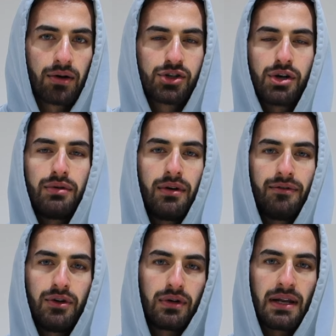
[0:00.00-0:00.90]
I'll show you a
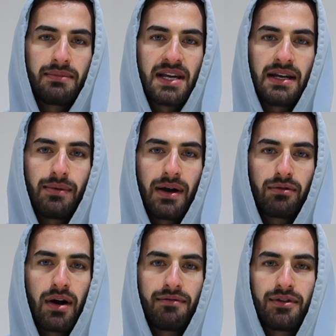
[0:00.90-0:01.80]
few clips anyway,
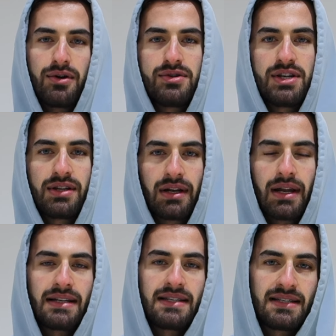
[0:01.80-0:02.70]
right, for those of you that
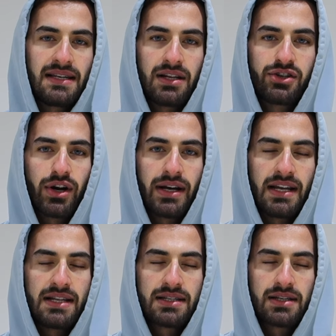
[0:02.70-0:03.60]
like to see the
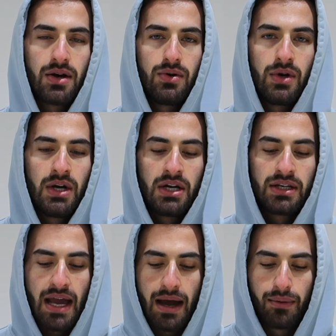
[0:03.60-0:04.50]
training. So
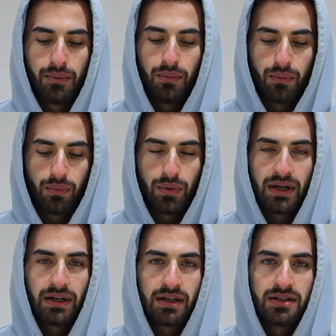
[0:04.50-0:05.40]
yeah, we're
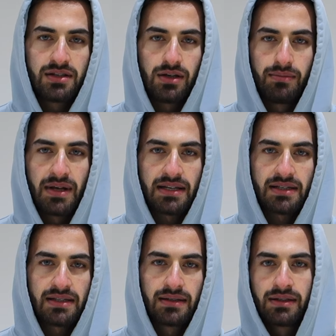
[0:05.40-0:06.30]
gonna consume
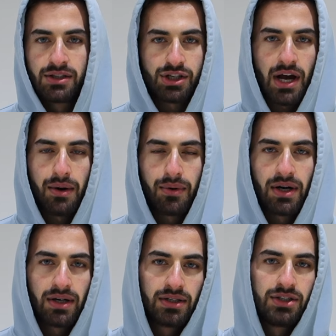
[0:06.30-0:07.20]
this,
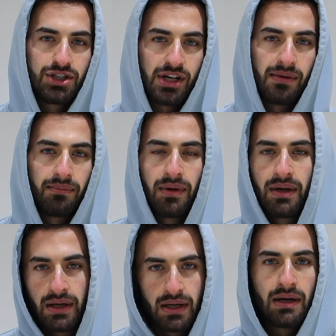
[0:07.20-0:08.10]
shower, gym,
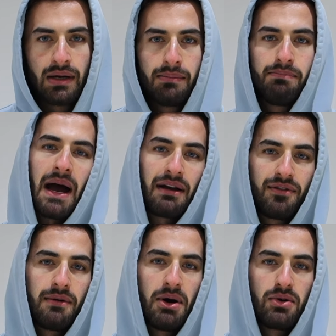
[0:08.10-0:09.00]
back
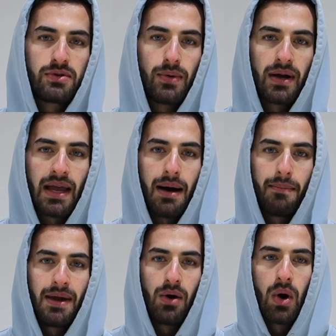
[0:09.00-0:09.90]
for the
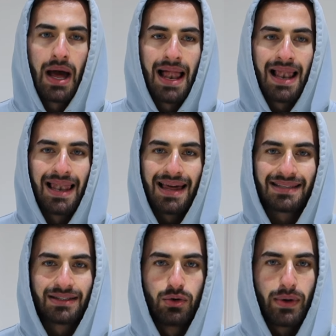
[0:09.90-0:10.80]
post-workout meal.
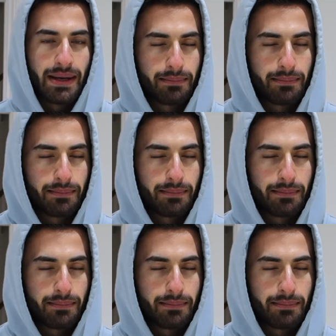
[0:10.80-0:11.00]
Let's do